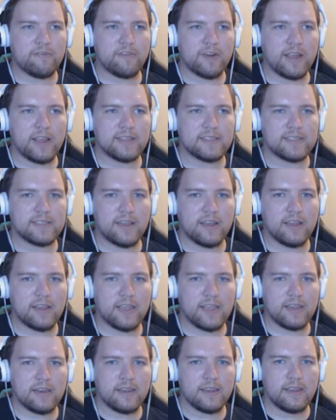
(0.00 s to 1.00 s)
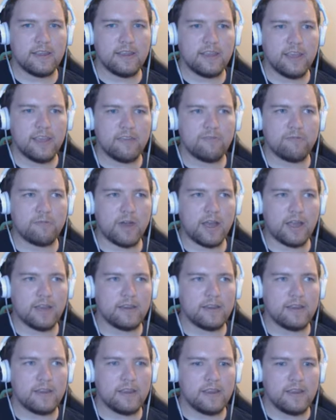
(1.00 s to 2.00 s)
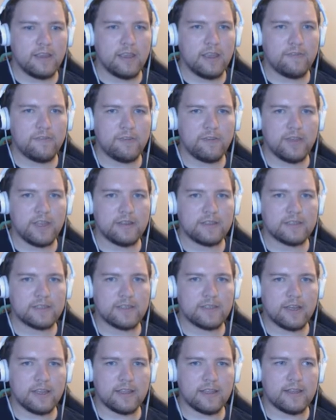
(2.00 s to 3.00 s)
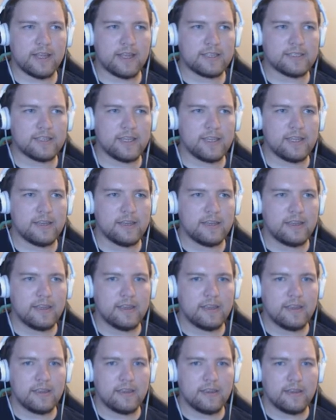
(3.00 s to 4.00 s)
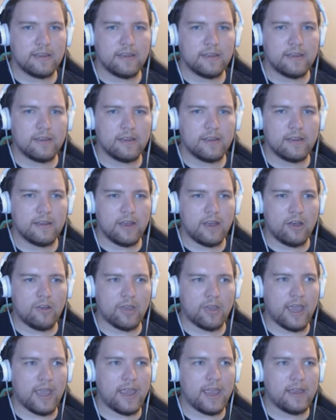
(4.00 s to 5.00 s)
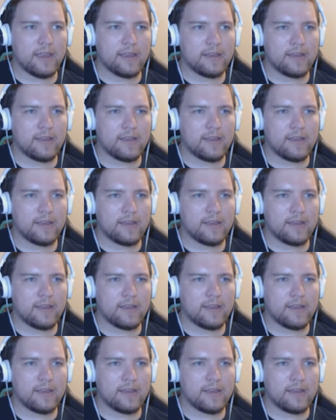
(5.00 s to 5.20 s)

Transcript: friend's nugget? If what? If you eat this nugget, that's it? Okay.